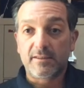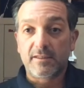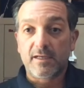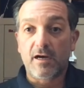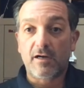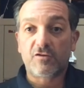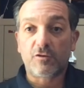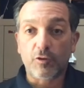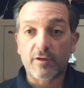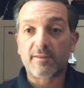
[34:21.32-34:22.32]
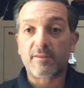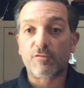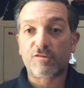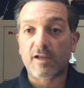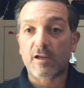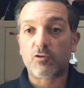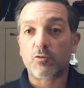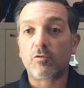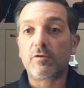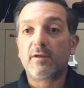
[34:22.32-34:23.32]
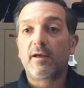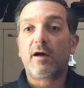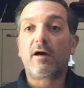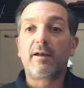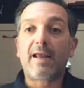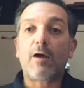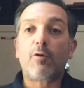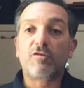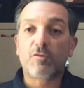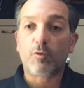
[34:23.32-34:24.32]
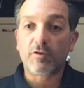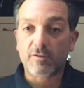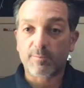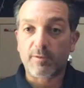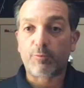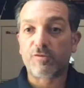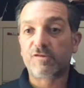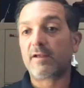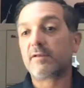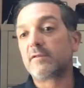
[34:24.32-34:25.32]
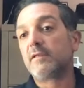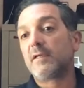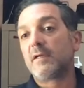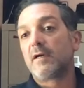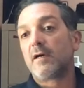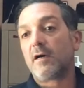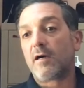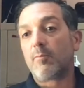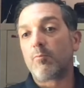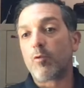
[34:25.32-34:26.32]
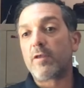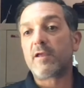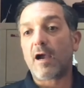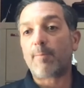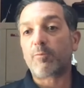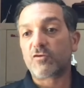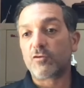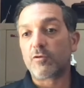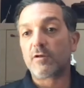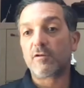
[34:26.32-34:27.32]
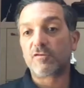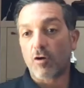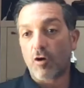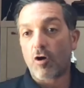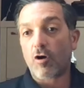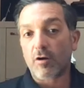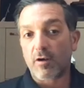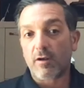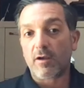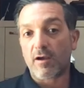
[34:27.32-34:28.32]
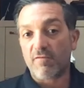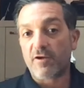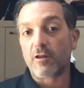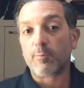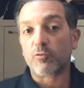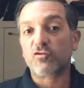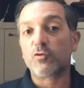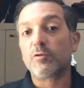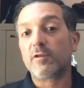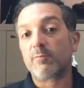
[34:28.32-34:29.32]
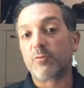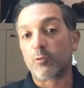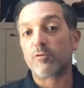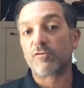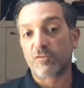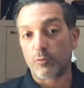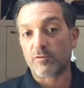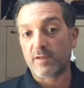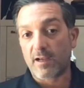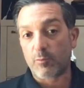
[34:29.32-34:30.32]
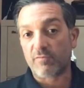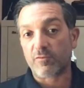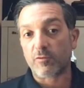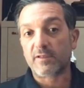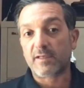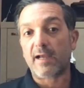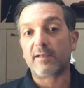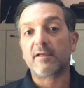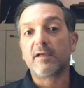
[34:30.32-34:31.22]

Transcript: to look at their schedule on how it's going to be presented, when the opportunities are available to them through the school day. We've looked at